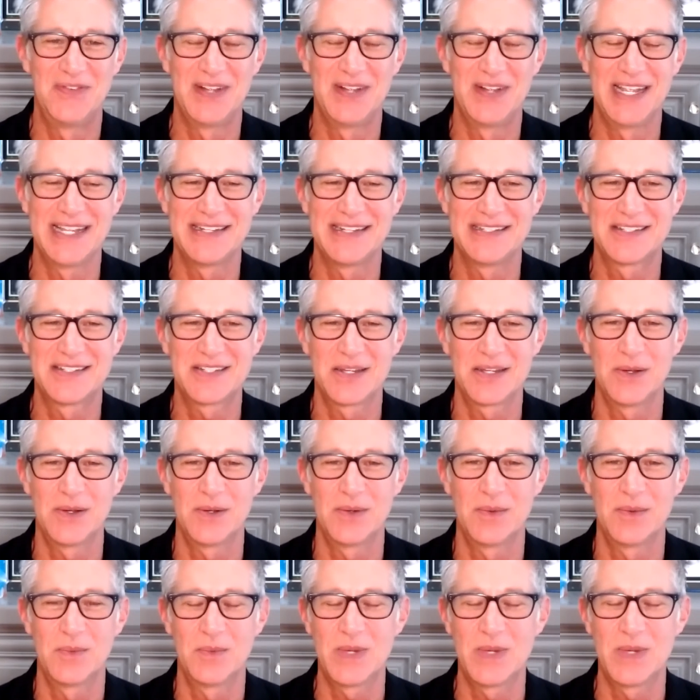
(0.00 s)
And
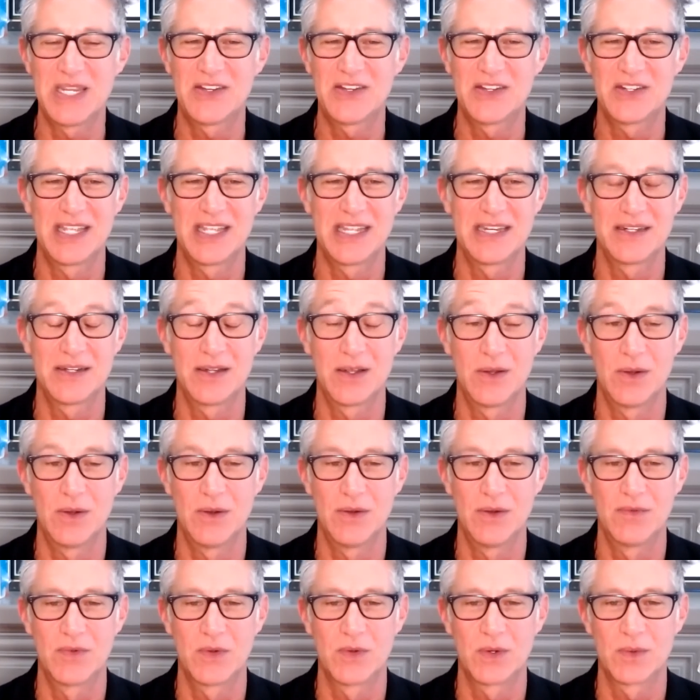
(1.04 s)
so we could then
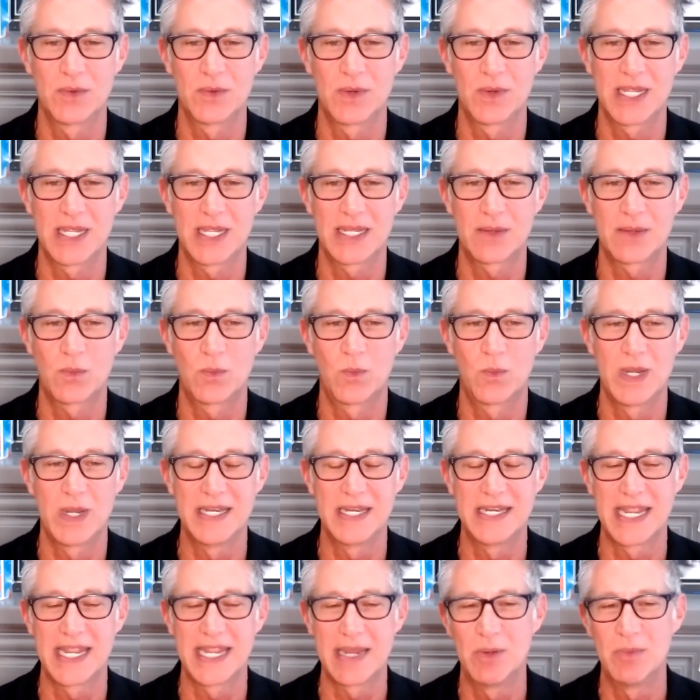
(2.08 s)
go over like
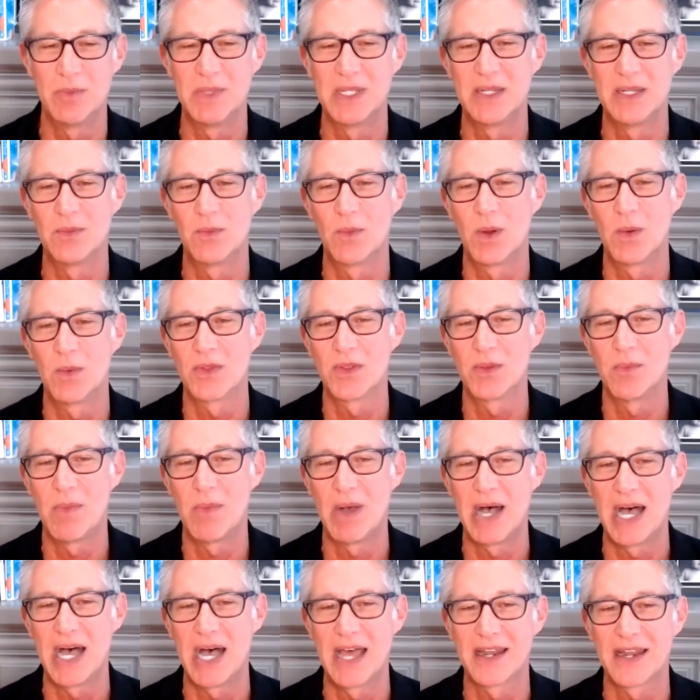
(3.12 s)
enablement, what were the
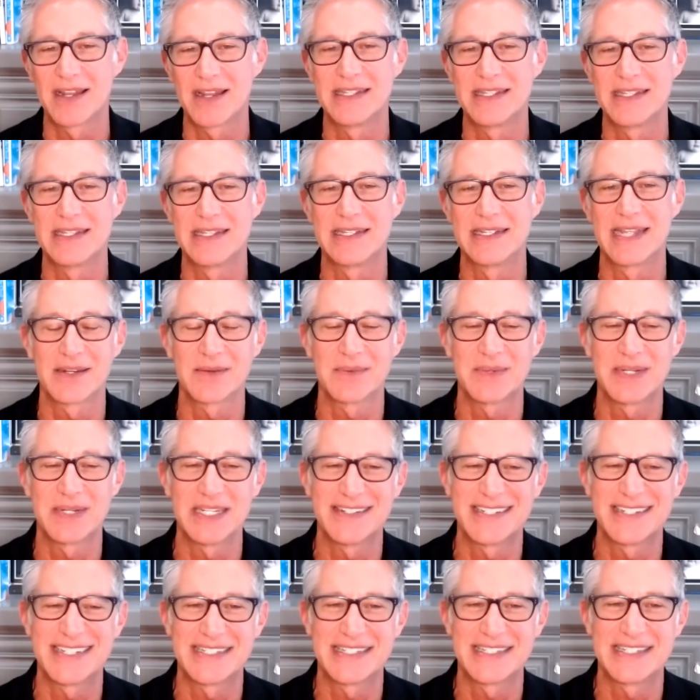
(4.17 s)
modeling, how did we
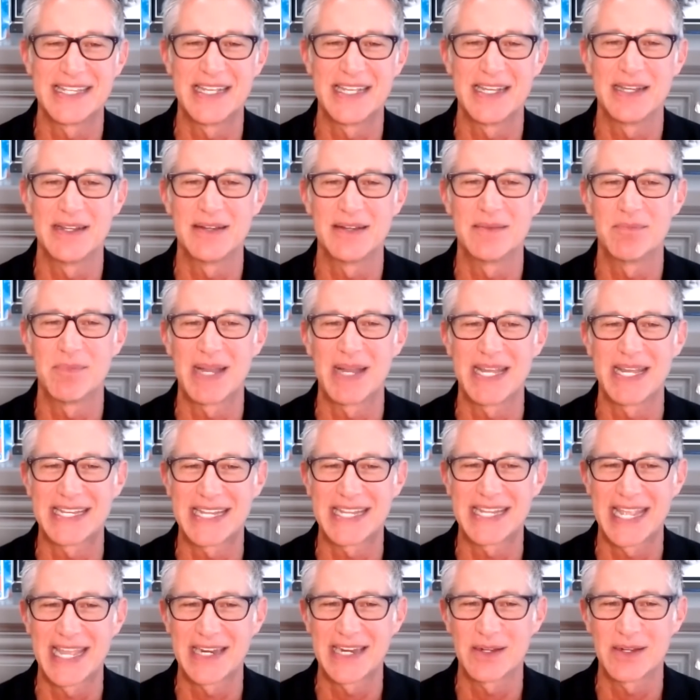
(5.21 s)
look at them by
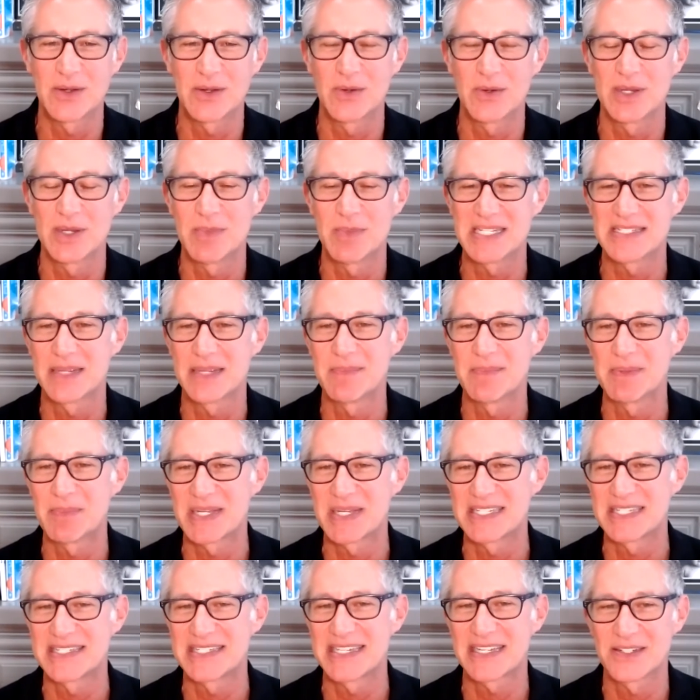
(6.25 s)
category, by segment, by
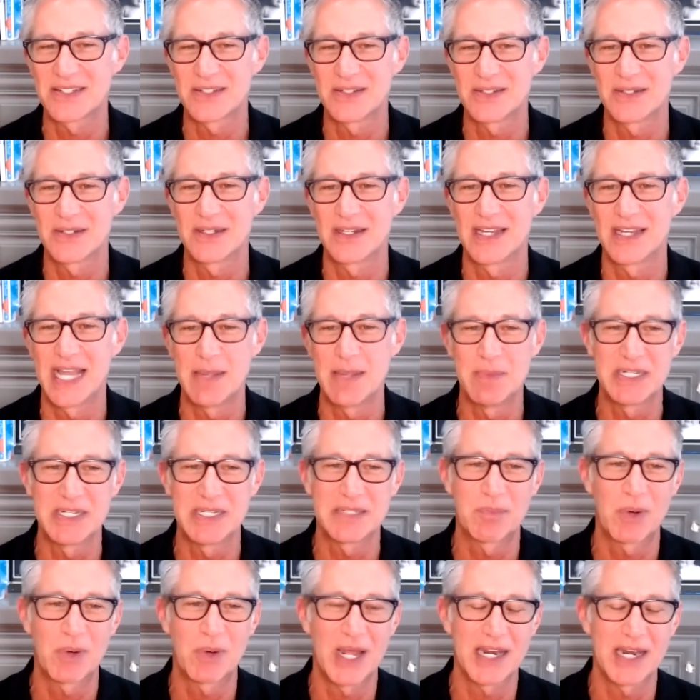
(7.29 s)
sector, alignment to
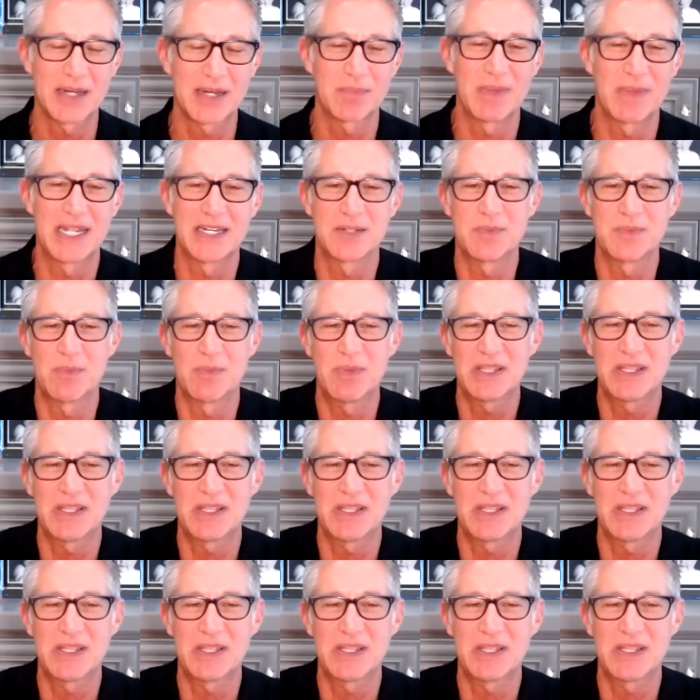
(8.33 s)
product management.